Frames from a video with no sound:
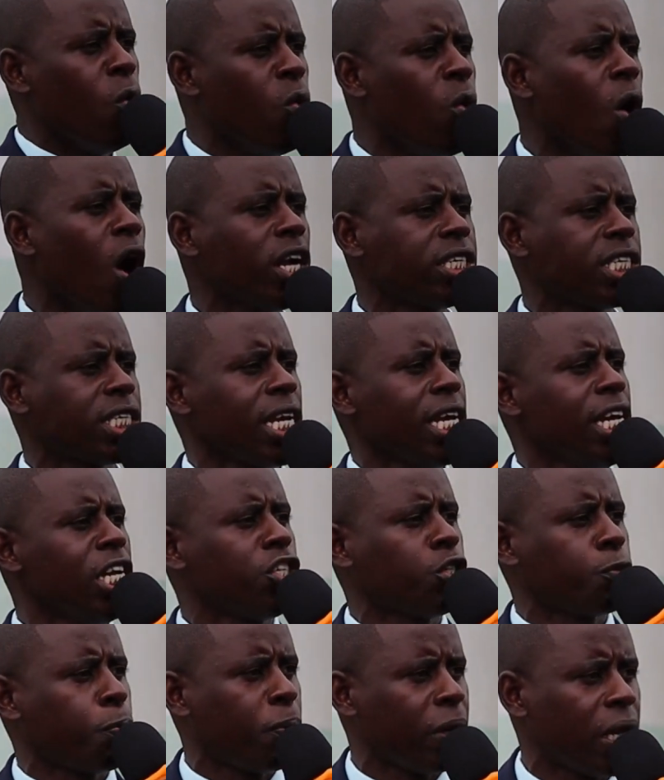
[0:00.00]
what
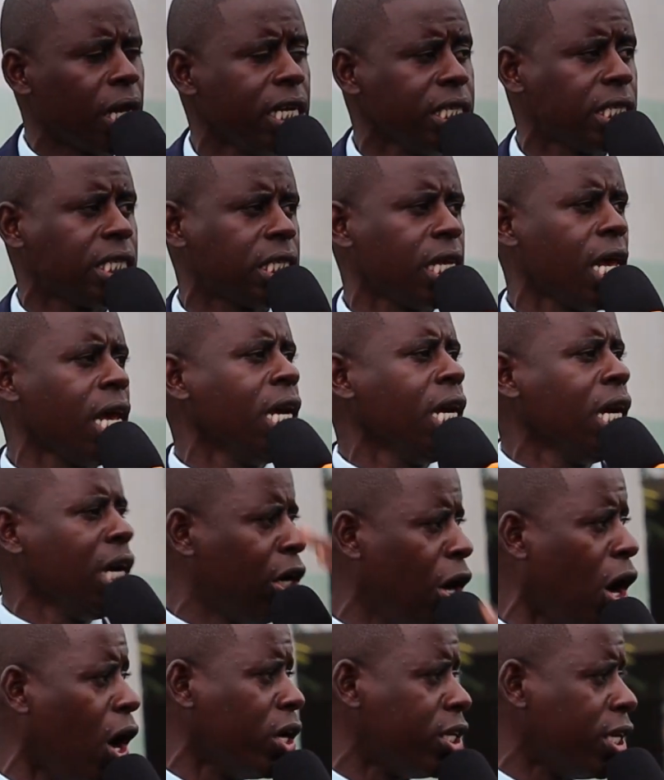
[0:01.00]
is
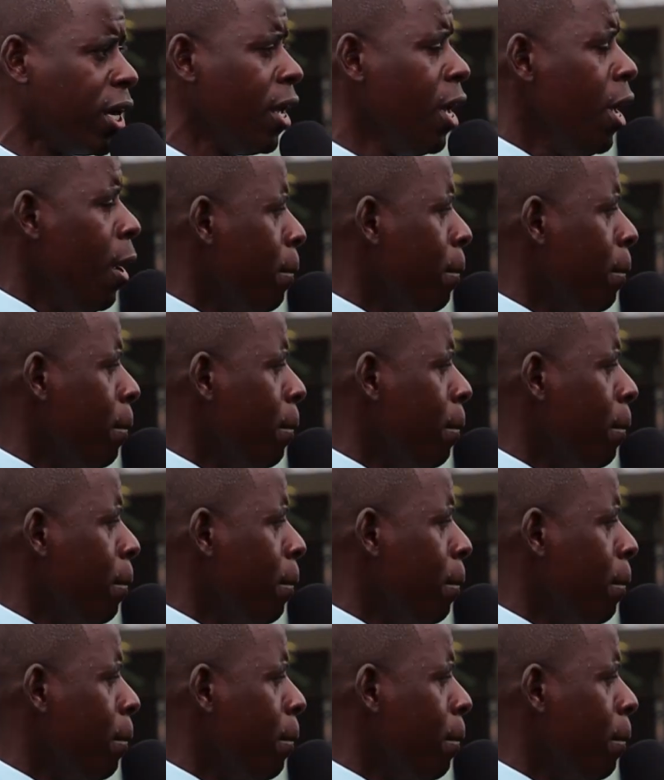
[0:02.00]
pleasing God?